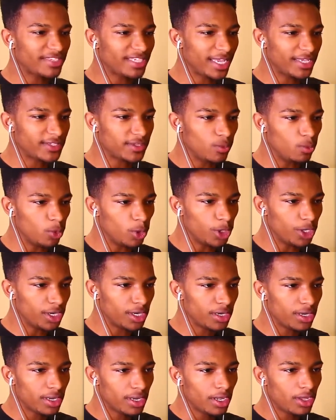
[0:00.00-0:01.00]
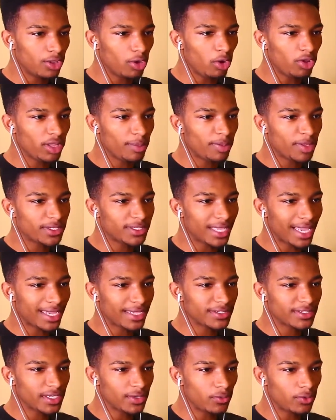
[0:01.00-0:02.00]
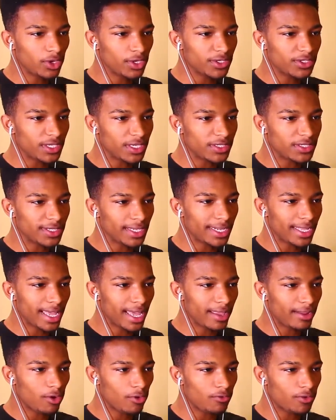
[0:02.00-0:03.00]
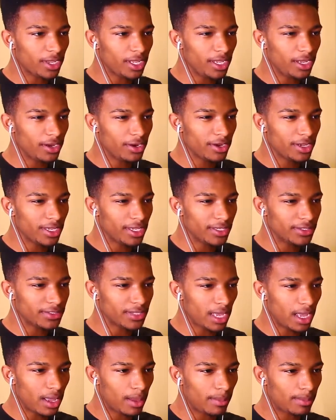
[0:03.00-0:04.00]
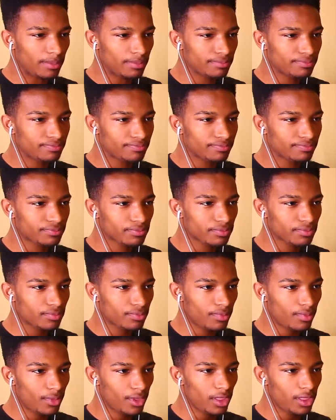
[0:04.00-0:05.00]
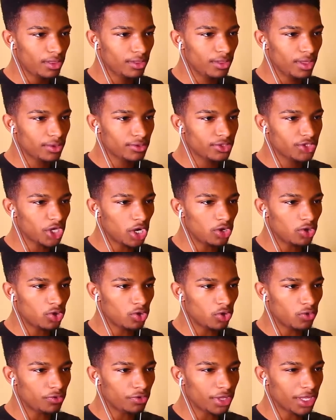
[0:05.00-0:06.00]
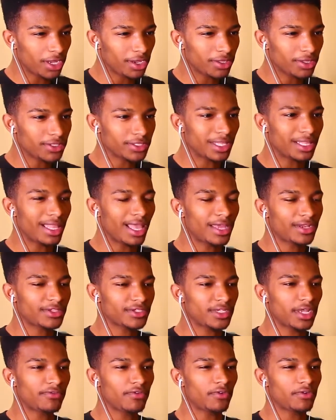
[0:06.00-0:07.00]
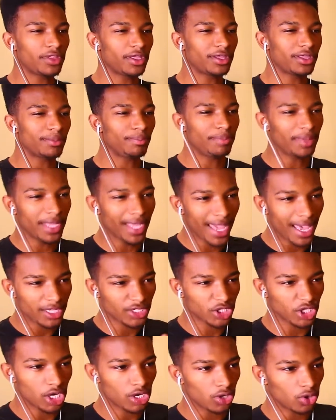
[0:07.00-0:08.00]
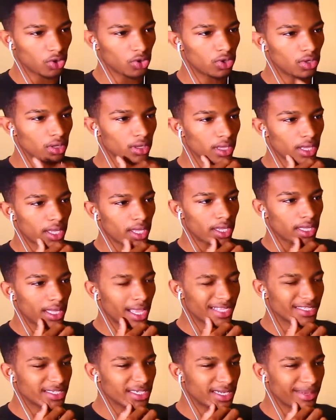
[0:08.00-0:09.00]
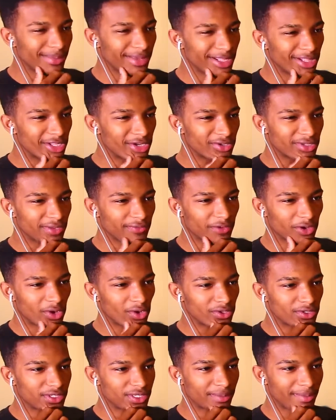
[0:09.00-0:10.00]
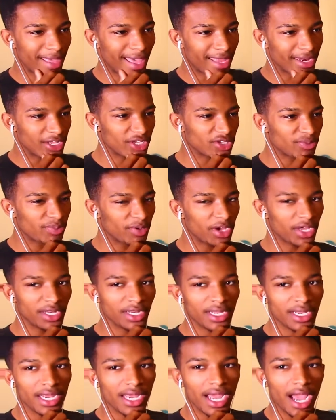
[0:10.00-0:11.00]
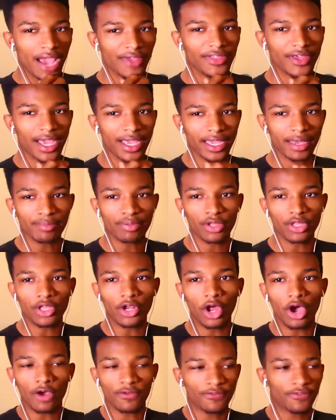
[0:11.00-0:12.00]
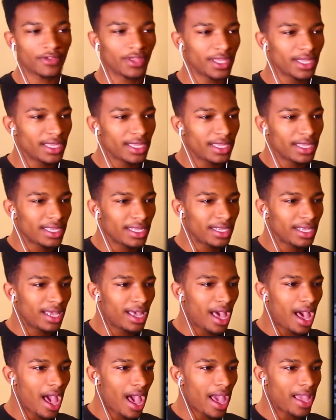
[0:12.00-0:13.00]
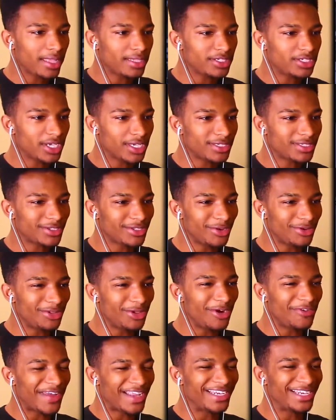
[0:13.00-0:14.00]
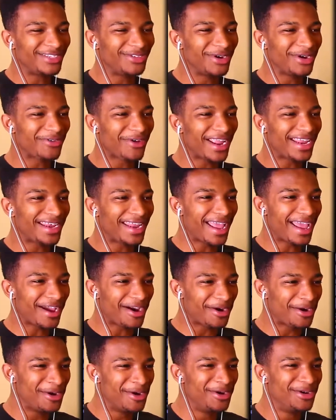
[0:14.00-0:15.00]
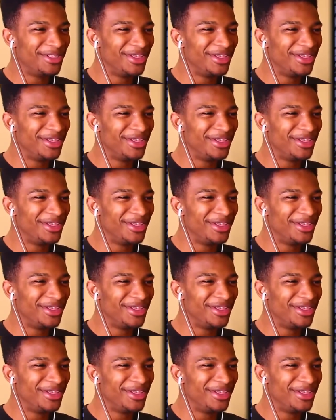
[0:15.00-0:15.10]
to get some wood. The only place I can see wood is easy to get over here is um, the jungle over there. There's a lot of stuff over there, the big ass jungle. That's gonna be a little difficult to manage, but I think I can pull it off. I just don't know if I should do it right now.